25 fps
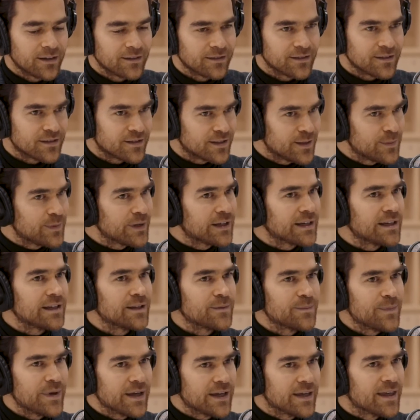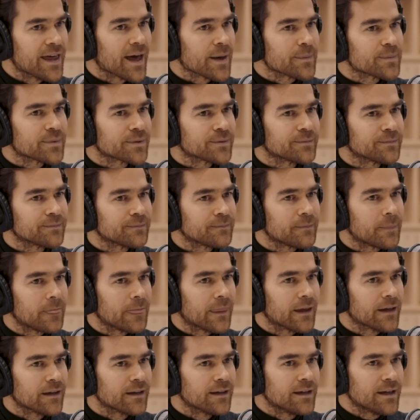There's typically a big gap.
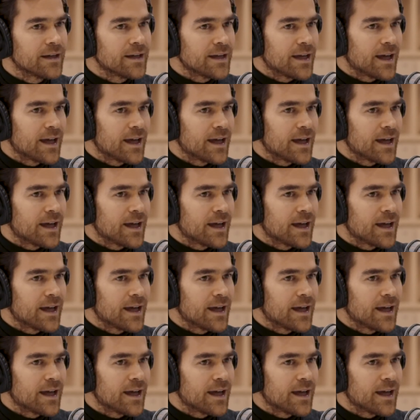Yeah?